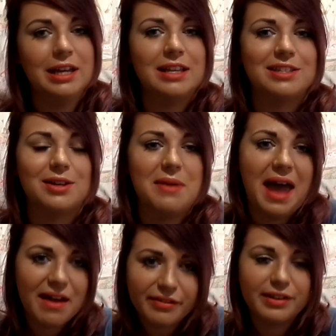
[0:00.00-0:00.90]
so
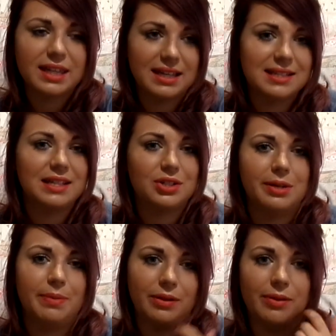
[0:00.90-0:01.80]
everything is literally
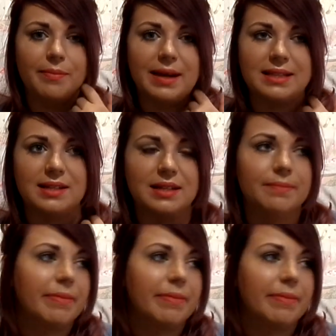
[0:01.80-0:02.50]
bigger and better.